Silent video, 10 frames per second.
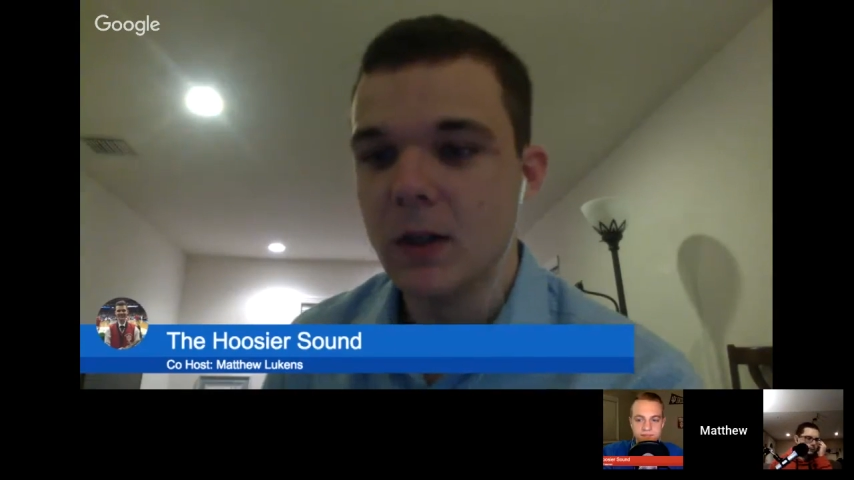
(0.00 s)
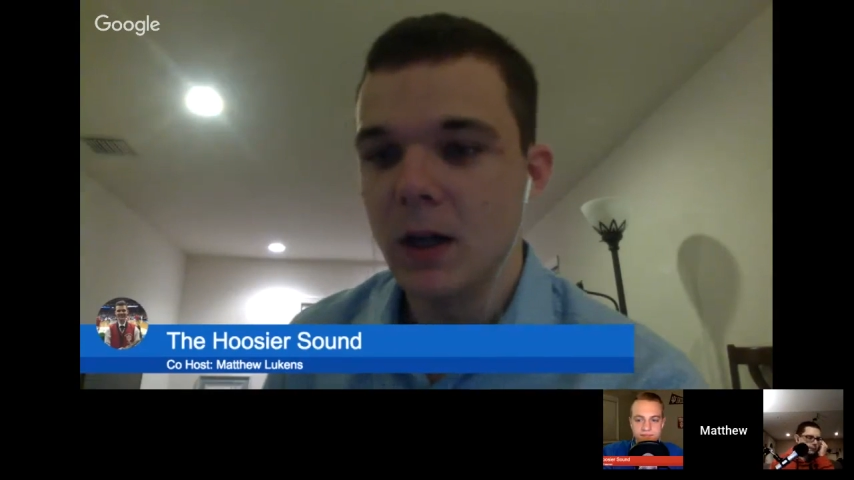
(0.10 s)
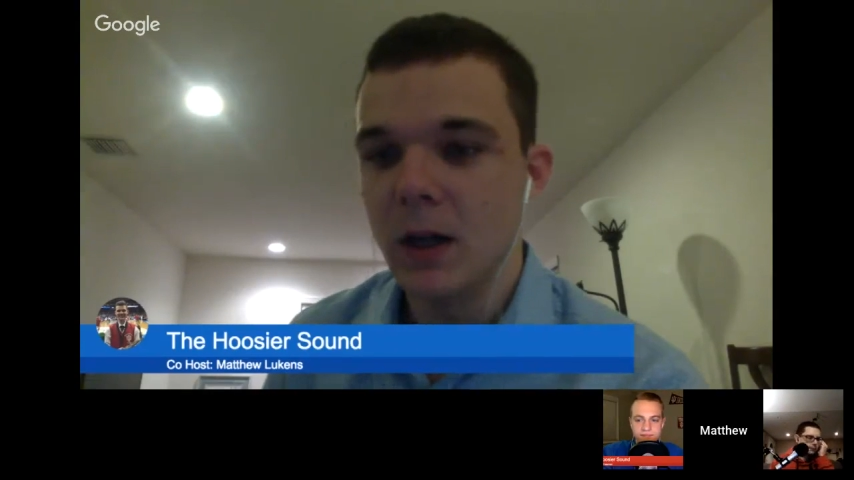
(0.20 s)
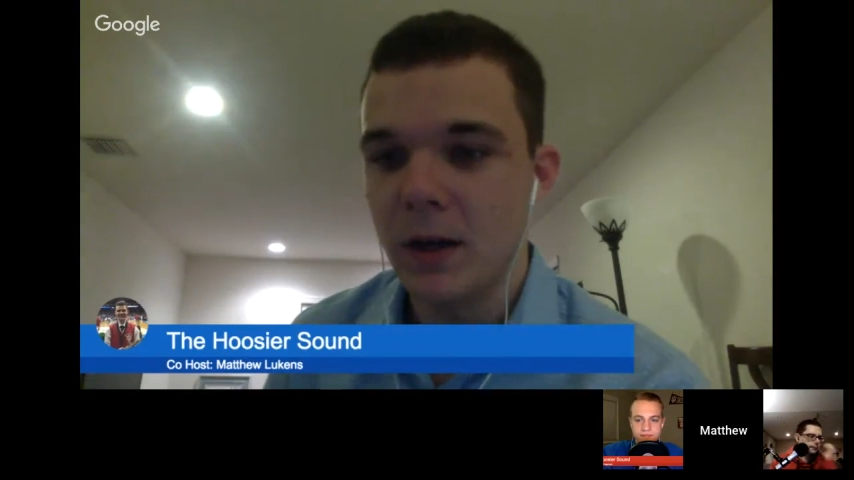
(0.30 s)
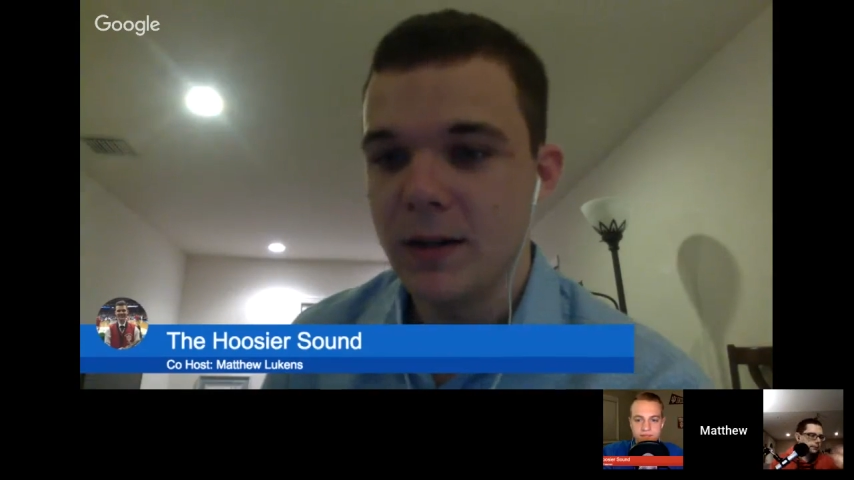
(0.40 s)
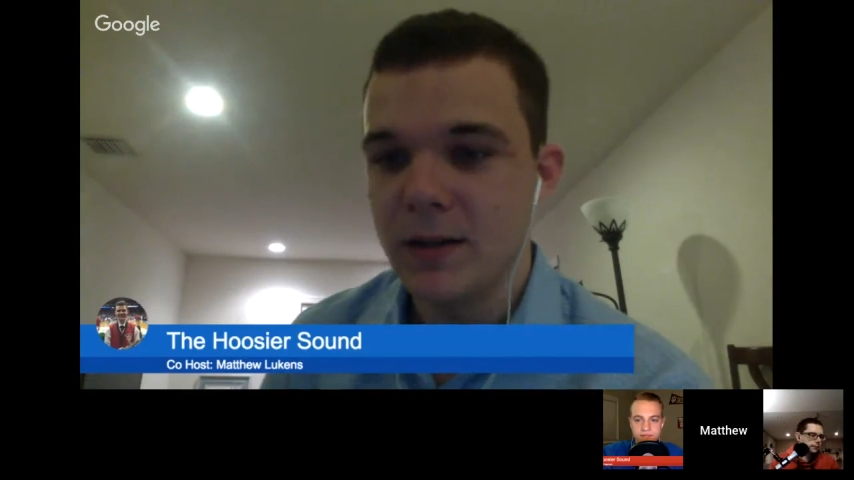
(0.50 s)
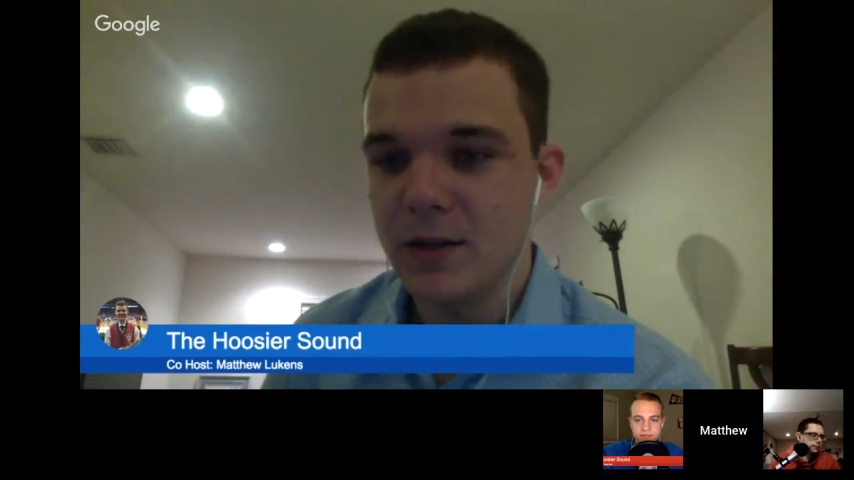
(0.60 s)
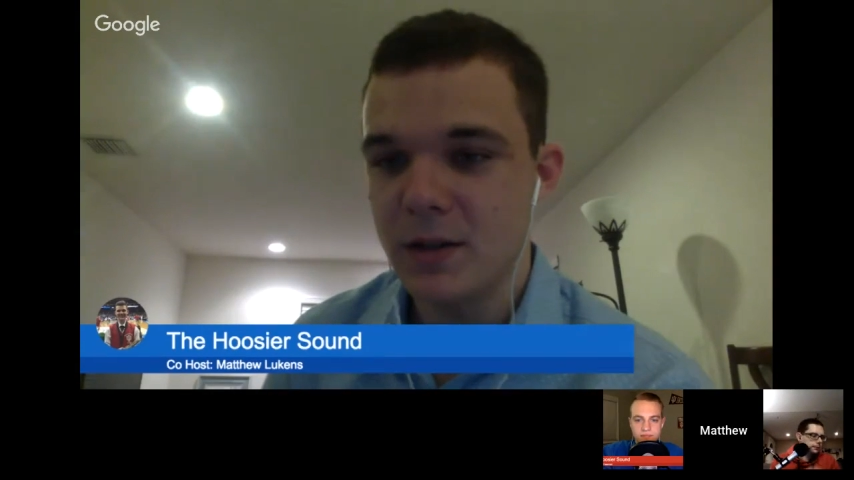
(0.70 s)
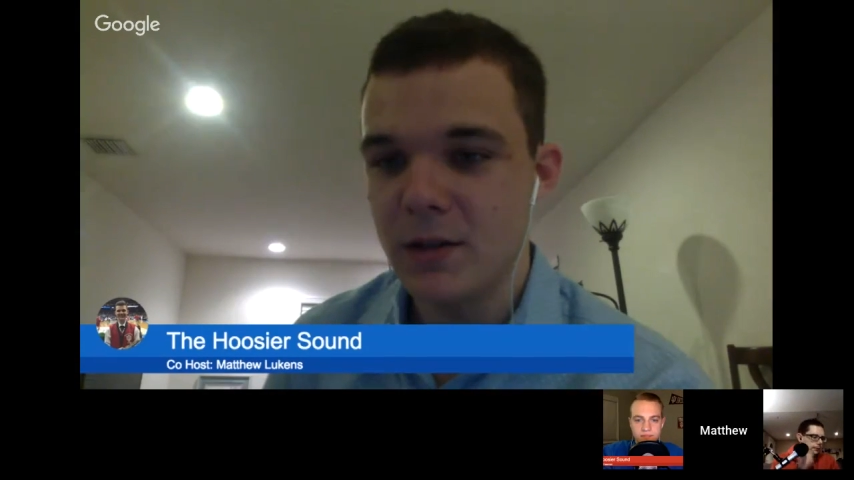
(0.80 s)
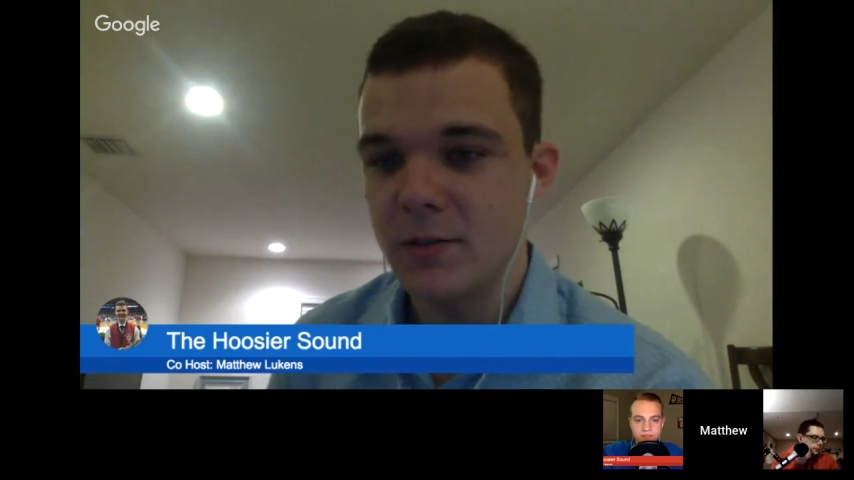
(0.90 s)
All right.
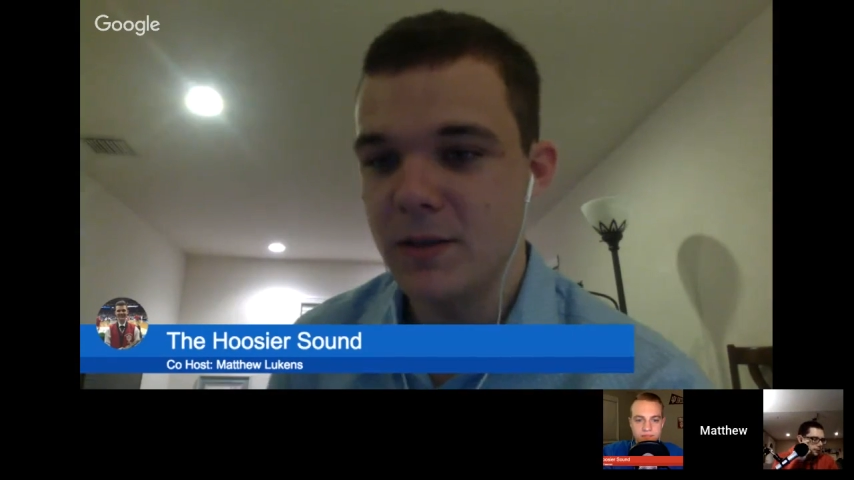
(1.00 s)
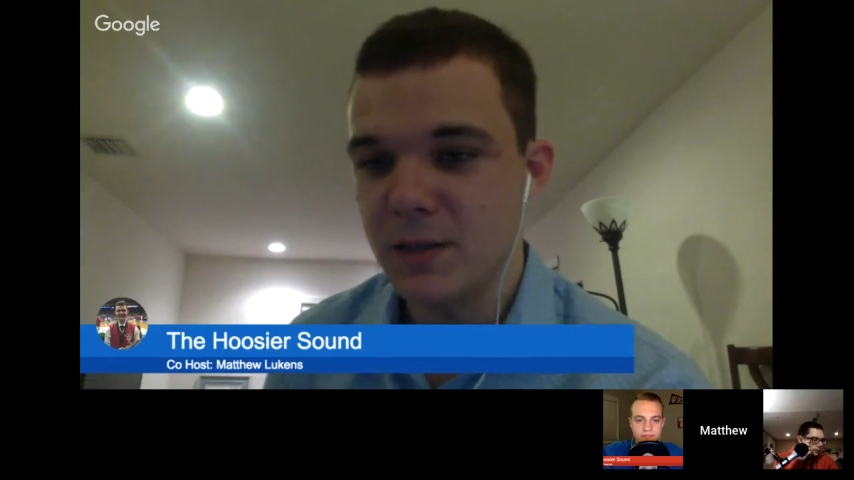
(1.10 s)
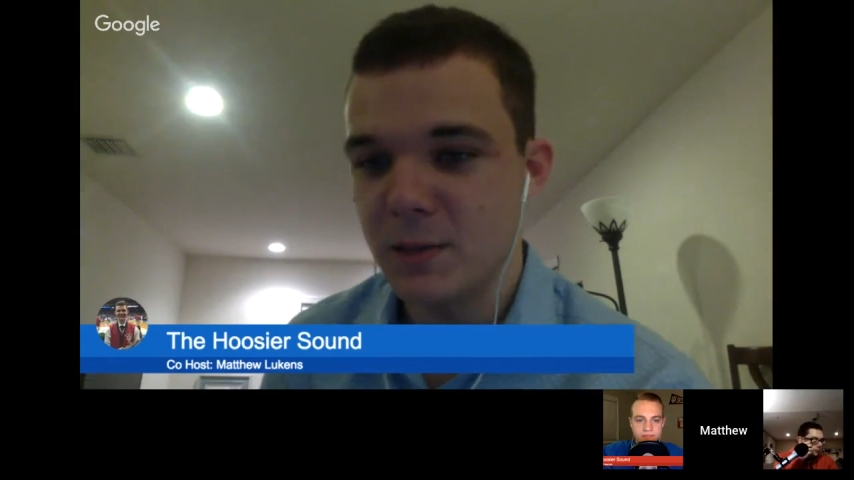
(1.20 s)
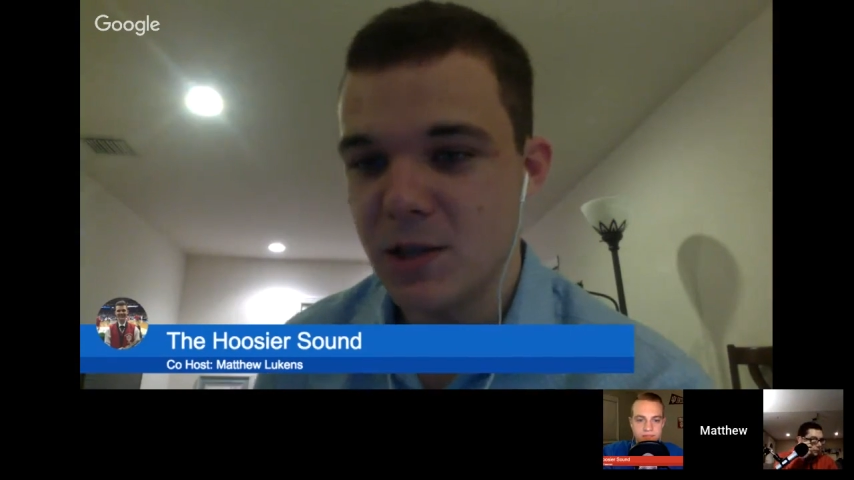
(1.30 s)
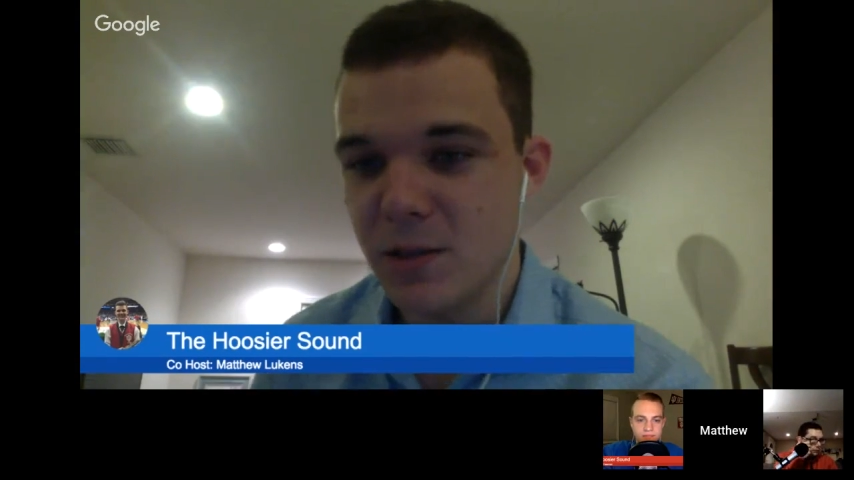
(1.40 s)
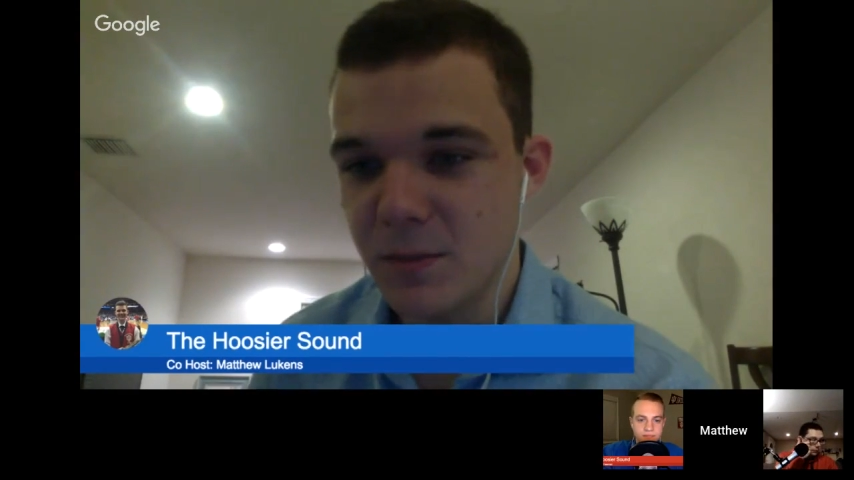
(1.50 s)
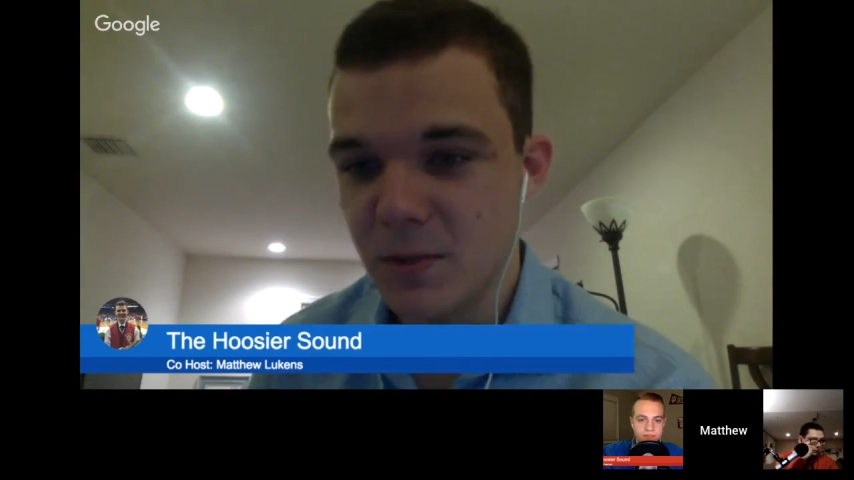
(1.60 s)
So next matchup: